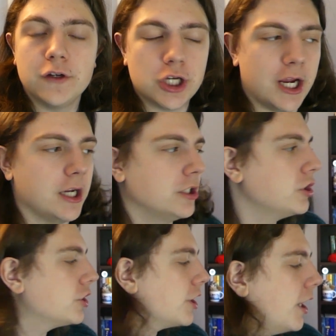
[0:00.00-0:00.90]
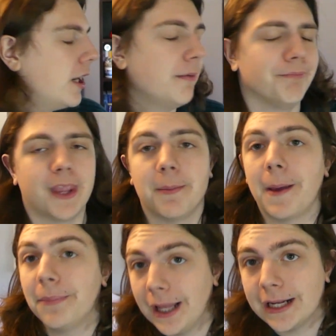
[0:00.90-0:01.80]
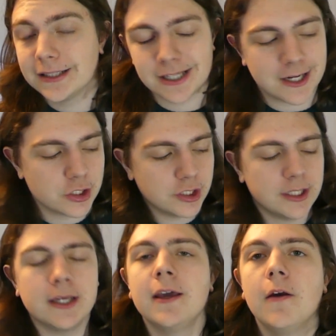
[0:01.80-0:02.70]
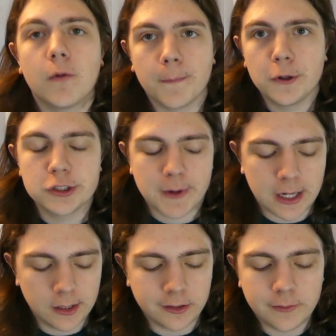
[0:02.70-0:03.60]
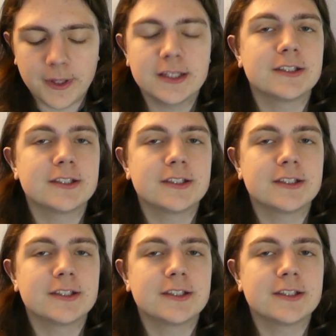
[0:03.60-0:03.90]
changed, and my plans actually were pushed back a little bit,